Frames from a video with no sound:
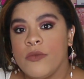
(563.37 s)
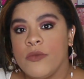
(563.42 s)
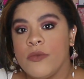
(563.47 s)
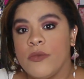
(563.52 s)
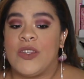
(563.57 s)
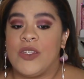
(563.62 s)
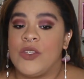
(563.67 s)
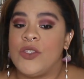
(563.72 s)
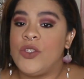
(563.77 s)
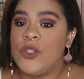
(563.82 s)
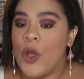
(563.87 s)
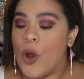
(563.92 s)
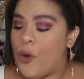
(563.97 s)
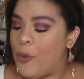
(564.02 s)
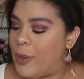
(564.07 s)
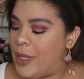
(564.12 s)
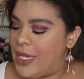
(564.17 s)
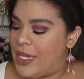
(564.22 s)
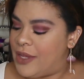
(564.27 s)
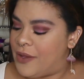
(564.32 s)
This is
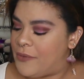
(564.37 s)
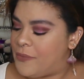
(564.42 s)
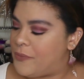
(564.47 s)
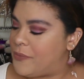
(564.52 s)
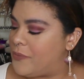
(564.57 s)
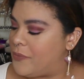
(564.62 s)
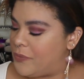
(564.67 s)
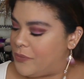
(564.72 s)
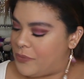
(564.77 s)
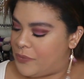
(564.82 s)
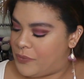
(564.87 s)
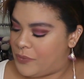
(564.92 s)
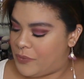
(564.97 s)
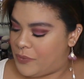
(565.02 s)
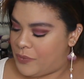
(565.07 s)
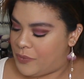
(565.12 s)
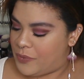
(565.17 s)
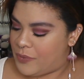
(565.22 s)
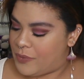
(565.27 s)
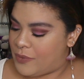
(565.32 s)
Dobby.
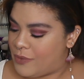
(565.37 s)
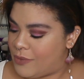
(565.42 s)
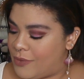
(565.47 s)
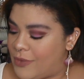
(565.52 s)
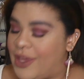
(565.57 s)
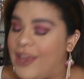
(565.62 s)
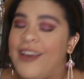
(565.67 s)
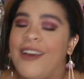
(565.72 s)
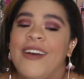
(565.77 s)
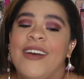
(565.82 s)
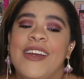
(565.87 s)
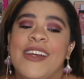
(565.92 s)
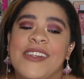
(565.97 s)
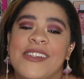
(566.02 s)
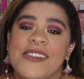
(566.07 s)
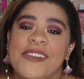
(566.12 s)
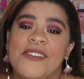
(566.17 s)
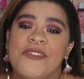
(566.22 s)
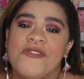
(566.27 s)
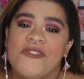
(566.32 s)
Kind of
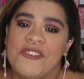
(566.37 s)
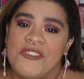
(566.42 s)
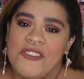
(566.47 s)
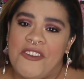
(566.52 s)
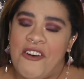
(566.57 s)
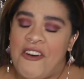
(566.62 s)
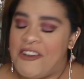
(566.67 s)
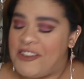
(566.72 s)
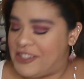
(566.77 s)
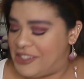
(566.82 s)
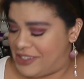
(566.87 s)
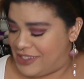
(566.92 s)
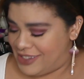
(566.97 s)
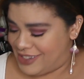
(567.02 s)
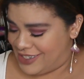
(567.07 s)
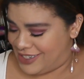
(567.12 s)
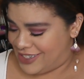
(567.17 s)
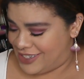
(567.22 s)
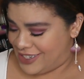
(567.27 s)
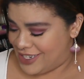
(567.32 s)
has little socks.
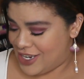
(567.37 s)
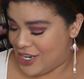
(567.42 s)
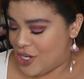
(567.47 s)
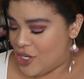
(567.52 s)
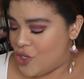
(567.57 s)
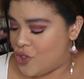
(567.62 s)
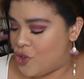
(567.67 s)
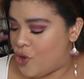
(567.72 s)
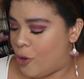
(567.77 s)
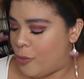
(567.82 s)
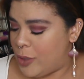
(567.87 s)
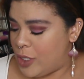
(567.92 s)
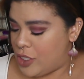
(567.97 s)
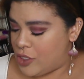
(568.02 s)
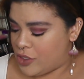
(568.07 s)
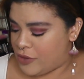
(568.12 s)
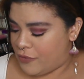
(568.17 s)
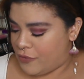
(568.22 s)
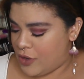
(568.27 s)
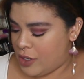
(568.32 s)
Dobby
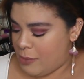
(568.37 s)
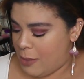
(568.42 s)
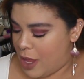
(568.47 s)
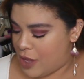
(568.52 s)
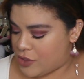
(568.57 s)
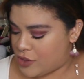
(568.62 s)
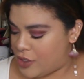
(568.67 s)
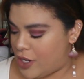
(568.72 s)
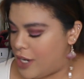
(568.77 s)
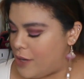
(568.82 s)
is a free master.